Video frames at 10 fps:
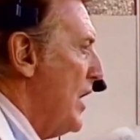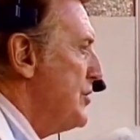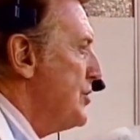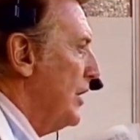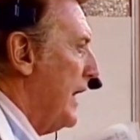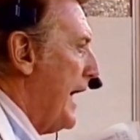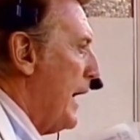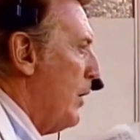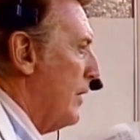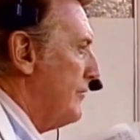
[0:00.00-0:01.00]
baseball
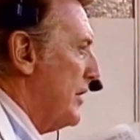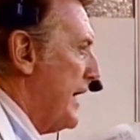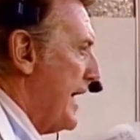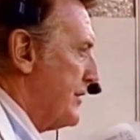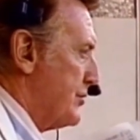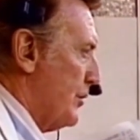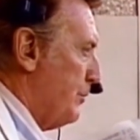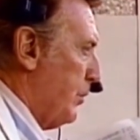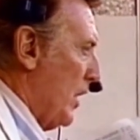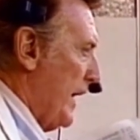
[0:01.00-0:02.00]
remains the perfect
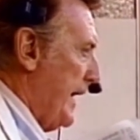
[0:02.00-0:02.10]
canvas